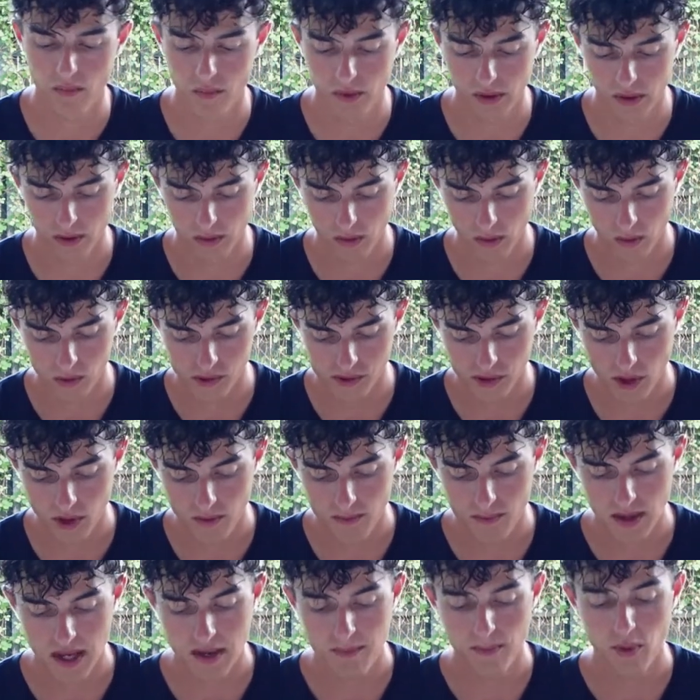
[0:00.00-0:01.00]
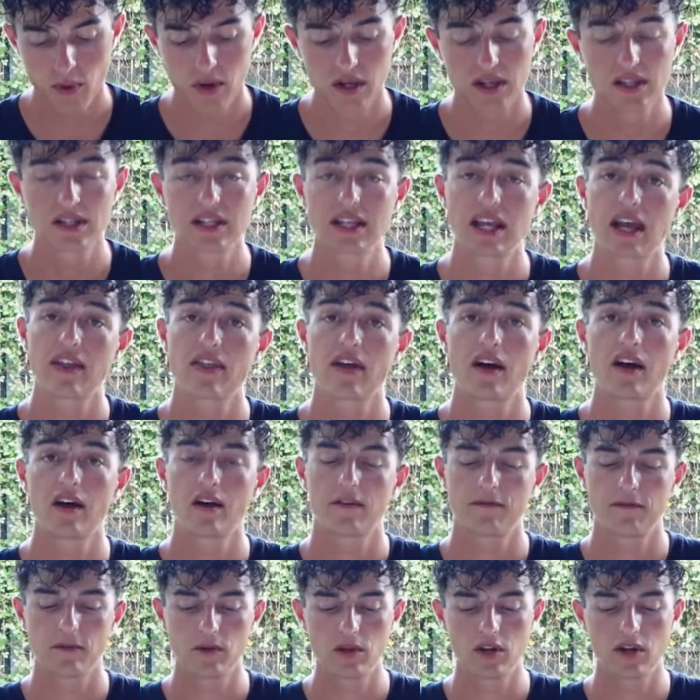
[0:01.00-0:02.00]
will also be putting together
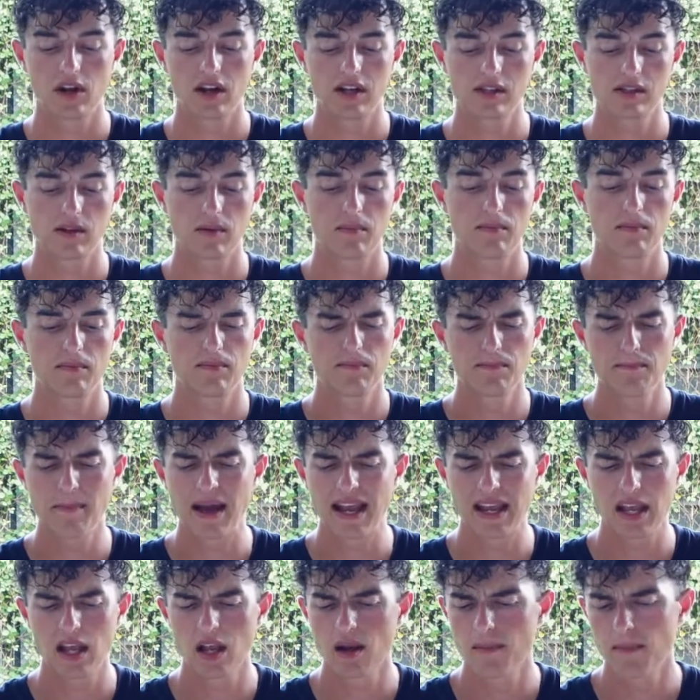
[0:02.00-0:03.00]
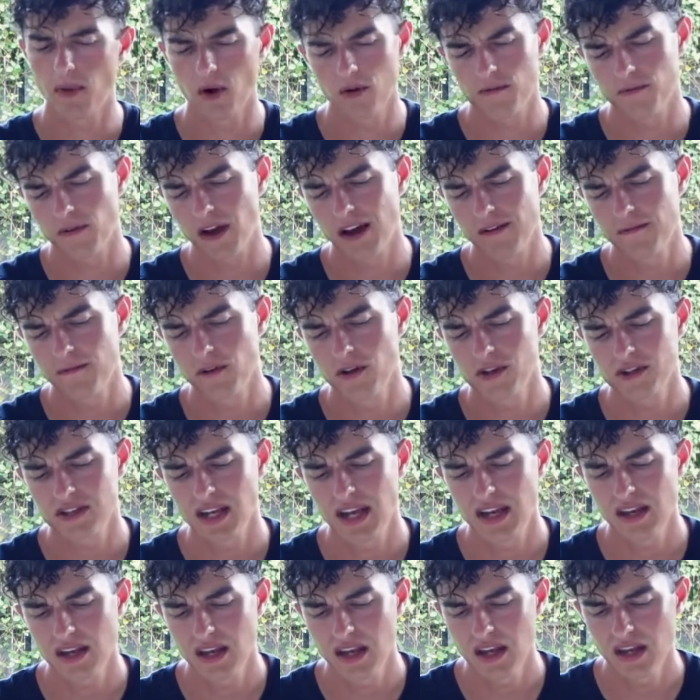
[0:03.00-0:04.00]
for you guys. I'm making a modified first
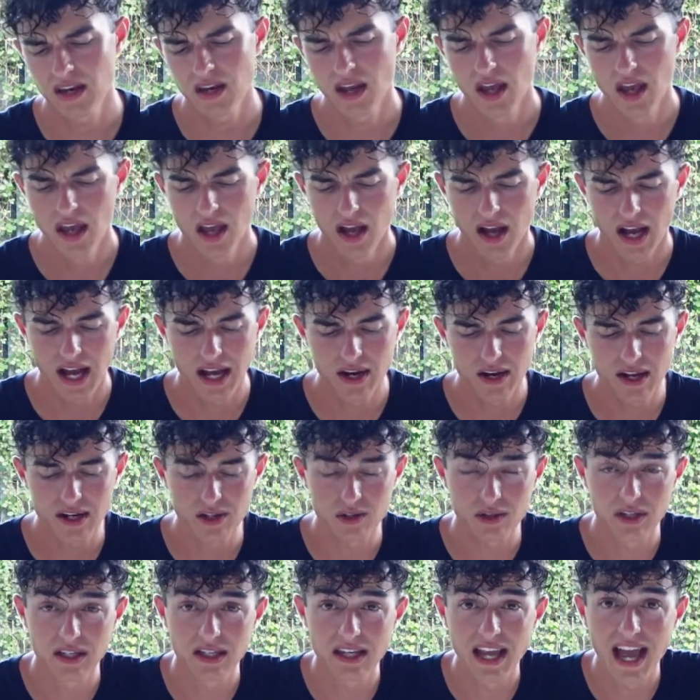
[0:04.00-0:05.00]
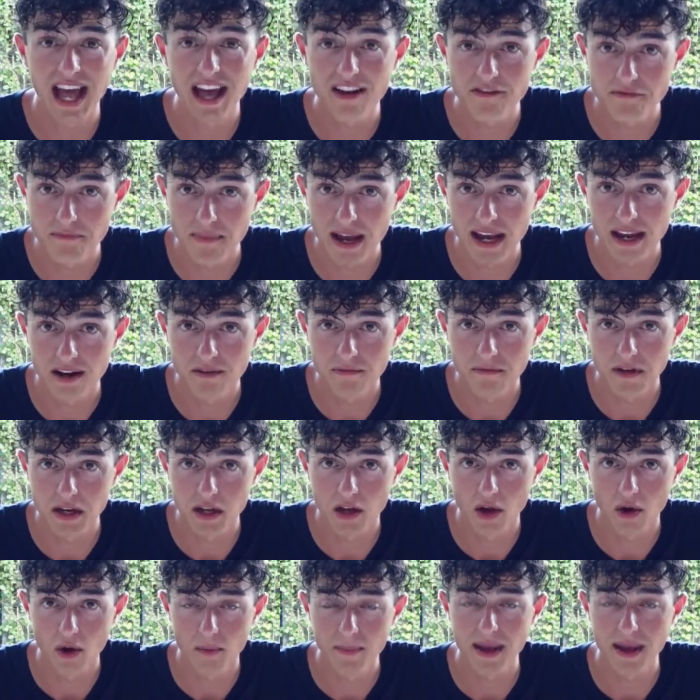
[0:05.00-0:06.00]
aid kit. I'd actually have made a video